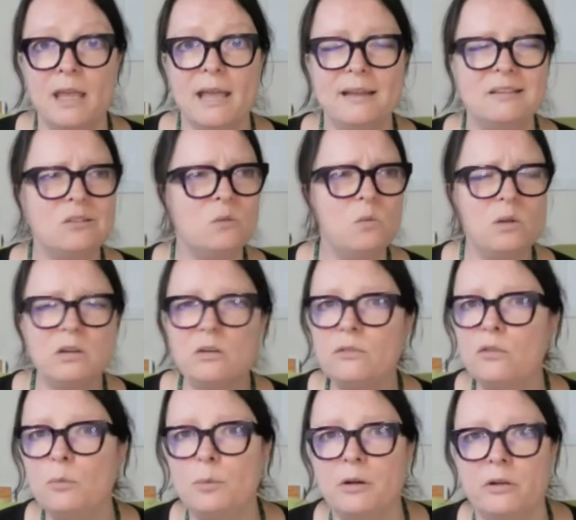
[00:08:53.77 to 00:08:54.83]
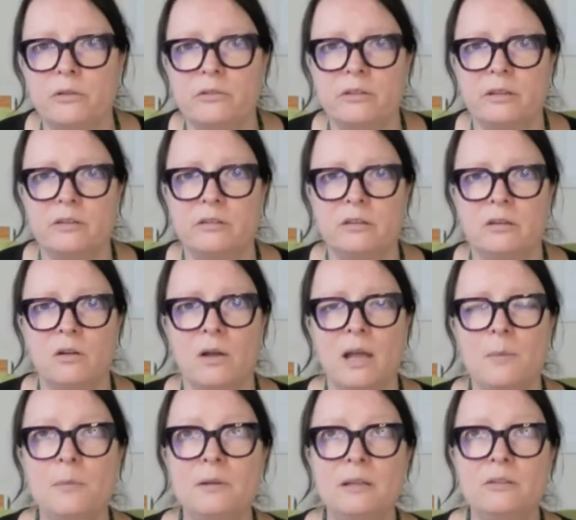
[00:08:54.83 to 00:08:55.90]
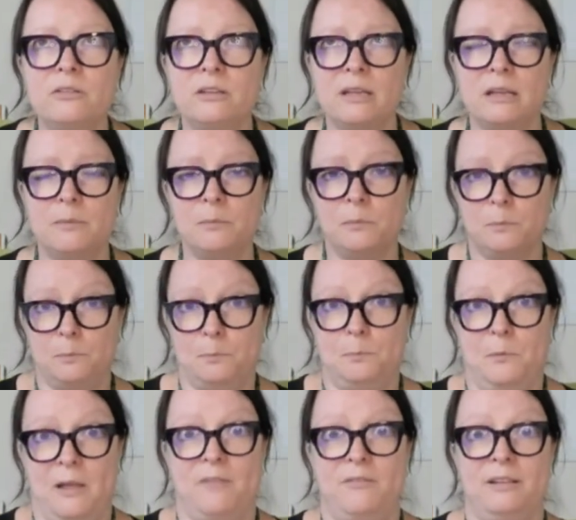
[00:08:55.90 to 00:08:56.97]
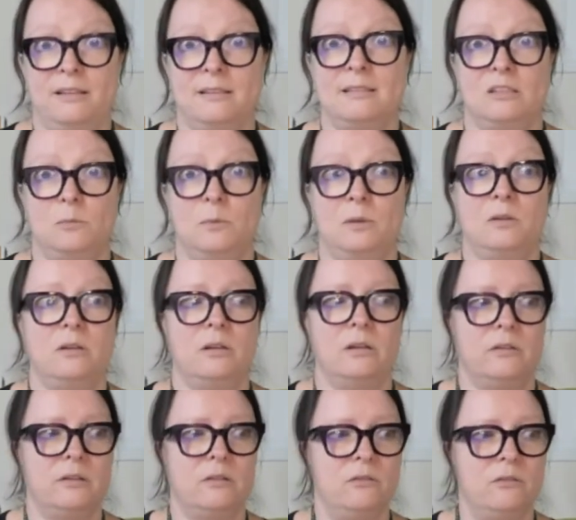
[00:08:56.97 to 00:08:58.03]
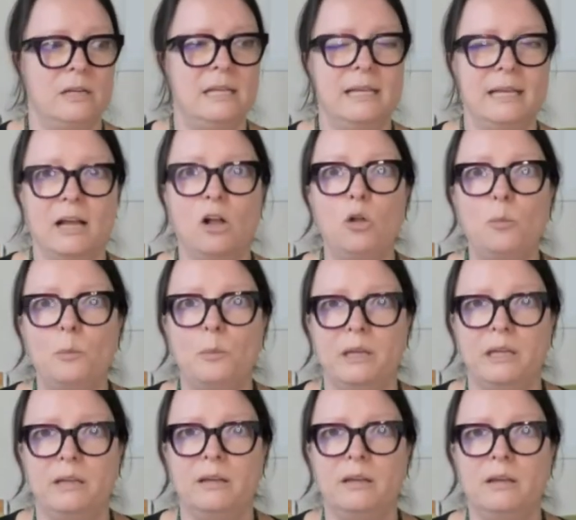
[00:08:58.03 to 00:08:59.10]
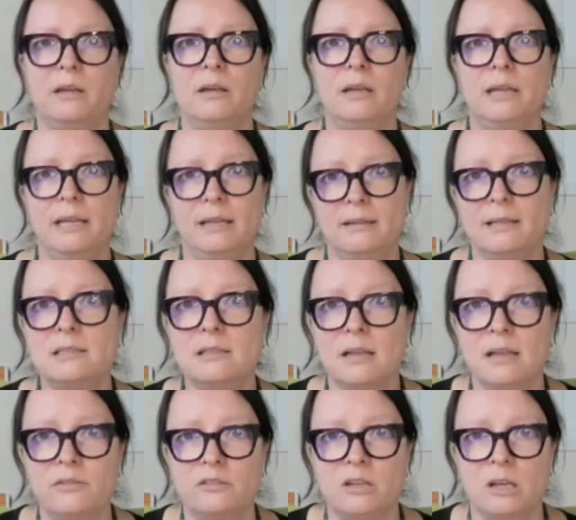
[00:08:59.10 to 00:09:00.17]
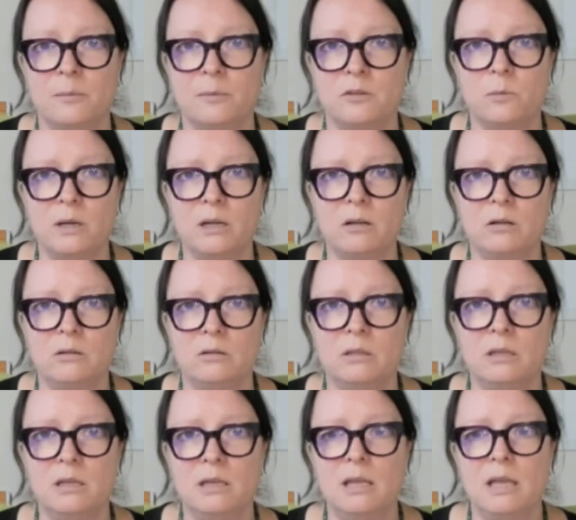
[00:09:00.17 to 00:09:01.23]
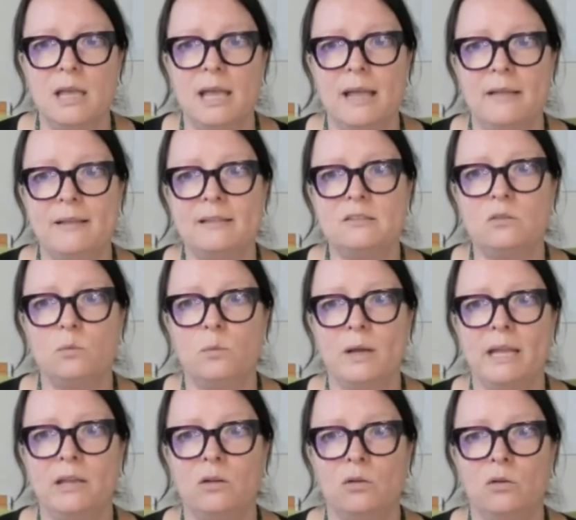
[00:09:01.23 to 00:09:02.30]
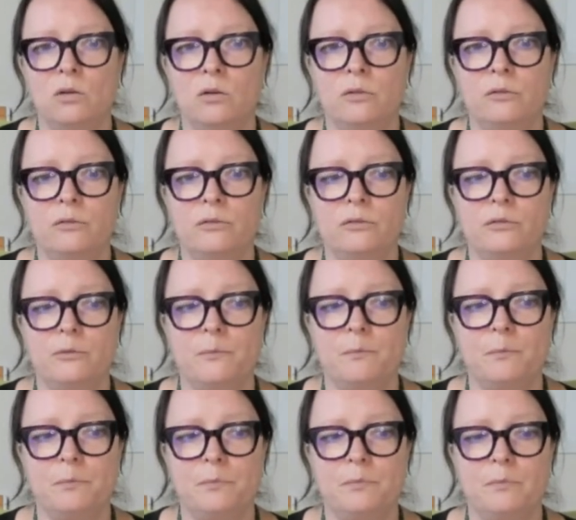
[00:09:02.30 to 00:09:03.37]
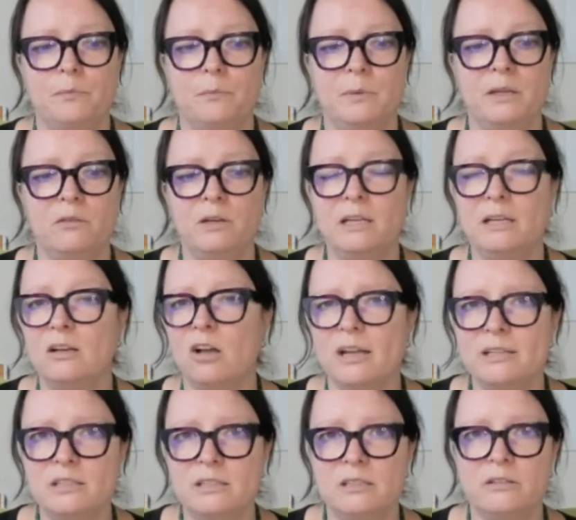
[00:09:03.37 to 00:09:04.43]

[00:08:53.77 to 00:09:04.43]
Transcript: And it's a wonderful process. You know, I believe that having this experience, it really helped me in this lifetime as well. And that's a way of being really kind to